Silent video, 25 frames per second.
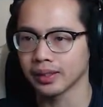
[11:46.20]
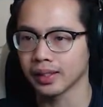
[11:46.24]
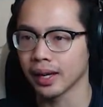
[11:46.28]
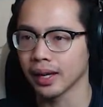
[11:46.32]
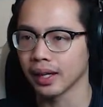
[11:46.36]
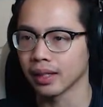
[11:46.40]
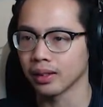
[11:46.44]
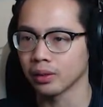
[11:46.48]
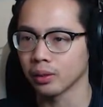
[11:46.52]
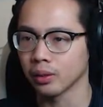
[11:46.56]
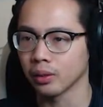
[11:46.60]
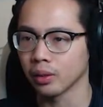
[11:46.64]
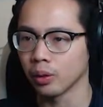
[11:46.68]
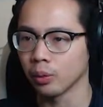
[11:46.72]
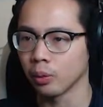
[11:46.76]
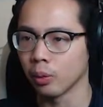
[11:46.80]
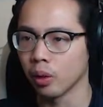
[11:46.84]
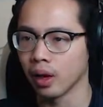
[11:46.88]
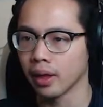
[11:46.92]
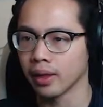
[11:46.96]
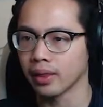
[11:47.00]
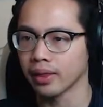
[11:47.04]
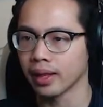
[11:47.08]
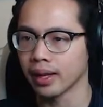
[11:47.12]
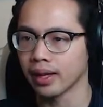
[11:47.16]
say? Do the
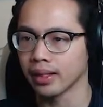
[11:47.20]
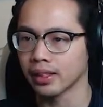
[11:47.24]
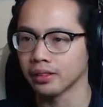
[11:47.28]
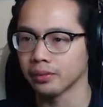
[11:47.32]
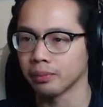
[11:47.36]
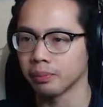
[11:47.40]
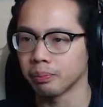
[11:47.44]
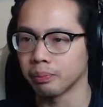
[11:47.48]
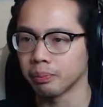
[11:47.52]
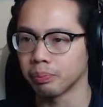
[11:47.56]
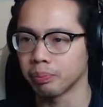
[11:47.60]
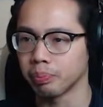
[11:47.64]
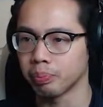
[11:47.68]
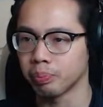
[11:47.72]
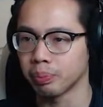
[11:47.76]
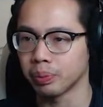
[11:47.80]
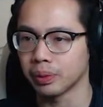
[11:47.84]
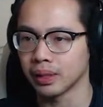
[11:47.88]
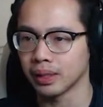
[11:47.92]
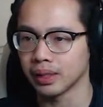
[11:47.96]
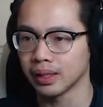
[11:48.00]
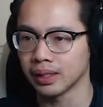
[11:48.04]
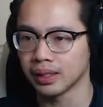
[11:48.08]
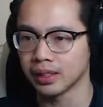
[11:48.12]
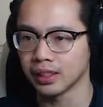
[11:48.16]
one that is
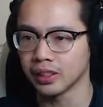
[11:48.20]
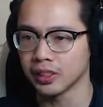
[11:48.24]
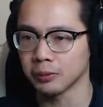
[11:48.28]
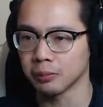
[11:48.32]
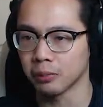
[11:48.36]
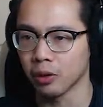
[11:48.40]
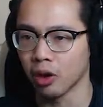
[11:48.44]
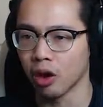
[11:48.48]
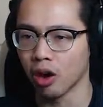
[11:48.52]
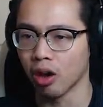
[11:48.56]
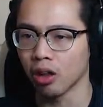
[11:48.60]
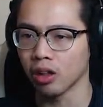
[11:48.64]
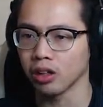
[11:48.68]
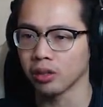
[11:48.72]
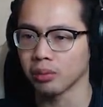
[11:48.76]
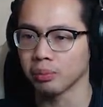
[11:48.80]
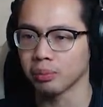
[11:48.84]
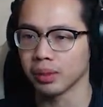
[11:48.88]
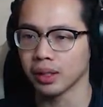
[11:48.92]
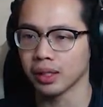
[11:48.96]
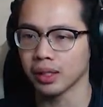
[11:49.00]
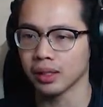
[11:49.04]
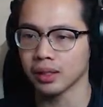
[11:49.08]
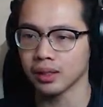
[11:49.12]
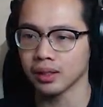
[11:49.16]
be small or
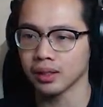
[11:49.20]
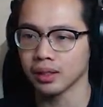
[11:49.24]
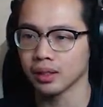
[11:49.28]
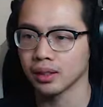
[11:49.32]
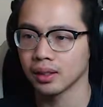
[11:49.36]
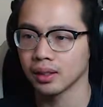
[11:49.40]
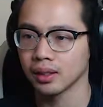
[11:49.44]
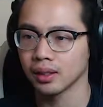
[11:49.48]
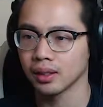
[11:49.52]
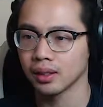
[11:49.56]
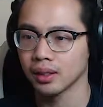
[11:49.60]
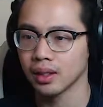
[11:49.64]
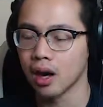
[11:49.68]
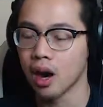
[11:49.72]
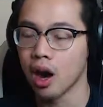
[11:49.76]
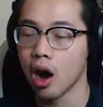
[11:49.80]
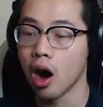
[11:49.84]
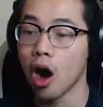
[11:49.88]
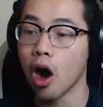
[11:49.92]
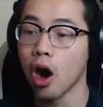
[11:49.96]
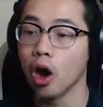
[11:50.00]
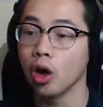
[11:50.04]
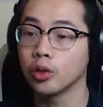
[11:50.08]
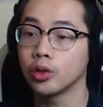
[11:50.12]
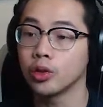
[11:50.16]
big?
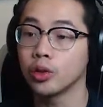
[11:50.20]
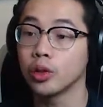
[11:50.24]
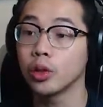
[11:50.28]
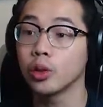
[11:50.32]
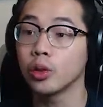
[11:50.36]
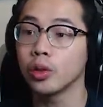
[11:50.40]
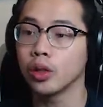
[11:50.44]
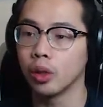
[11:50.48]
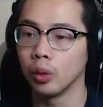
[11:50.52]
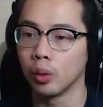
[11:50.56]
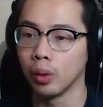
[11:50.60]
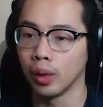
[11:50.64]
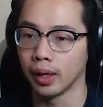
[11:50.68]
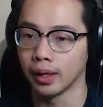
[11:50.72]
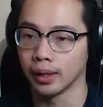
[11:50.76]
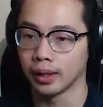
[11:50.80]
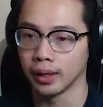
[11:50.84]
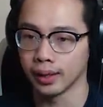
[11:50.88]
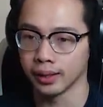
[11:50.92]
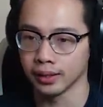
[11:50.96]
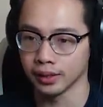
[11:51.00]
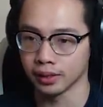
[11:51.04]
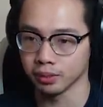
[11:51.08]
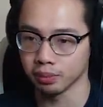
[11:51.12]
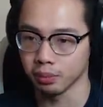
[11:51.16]
Oh, do the one
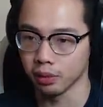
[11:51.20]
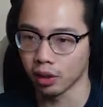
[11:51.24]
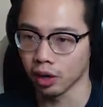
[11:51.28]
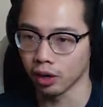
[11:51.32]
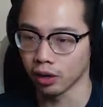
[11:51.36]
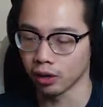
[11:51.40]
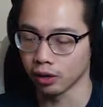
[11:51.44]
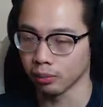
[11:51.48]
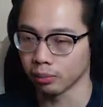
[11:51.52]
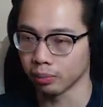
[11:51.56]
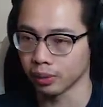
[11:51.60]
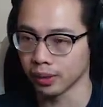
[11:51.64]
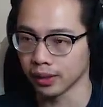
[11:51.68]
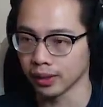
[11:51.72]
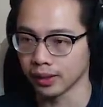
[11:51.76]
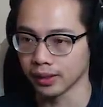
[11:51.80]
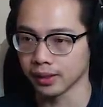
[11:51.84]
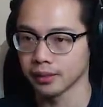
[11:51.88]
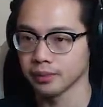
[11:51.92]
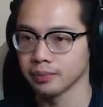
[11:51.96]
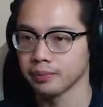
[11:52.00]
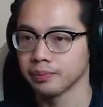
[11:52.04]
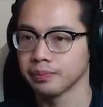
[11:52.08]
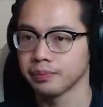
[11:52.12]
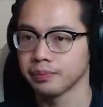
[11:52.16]
that is smaller big.